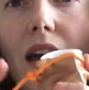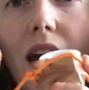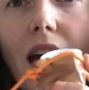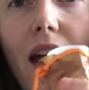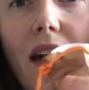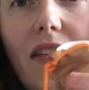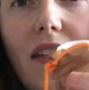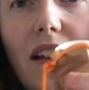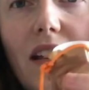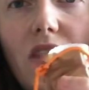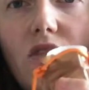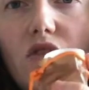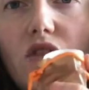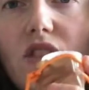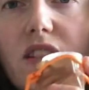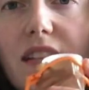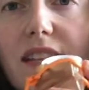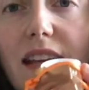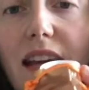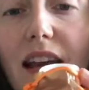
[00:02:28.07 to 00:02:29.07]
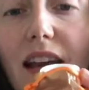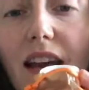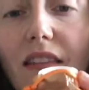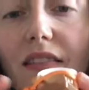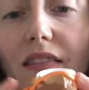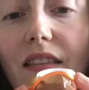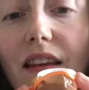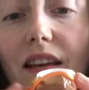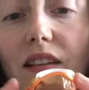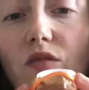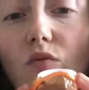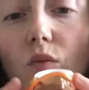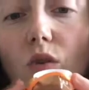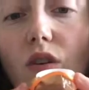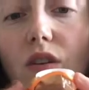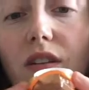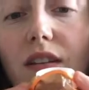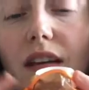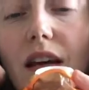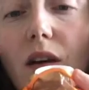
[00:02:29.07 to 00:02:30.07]
And then you'll stick this
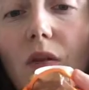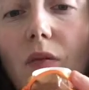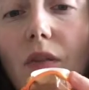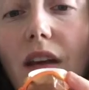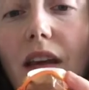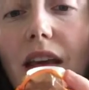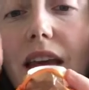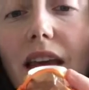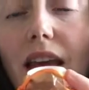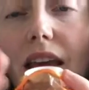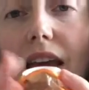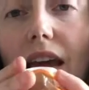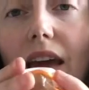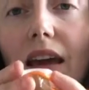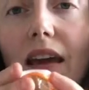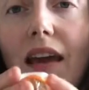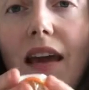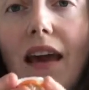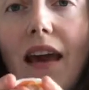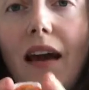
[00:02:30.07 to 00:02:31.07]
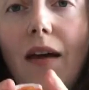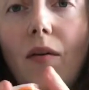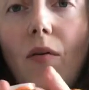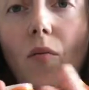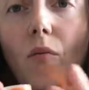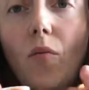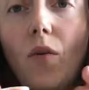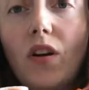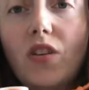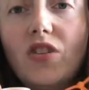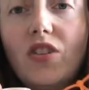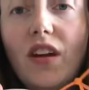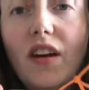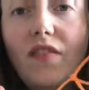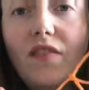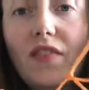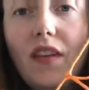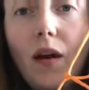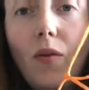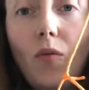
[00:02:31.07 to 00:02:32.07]
one down here whilst you have
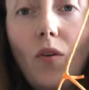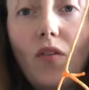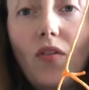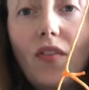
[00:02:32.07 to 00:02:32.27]
that one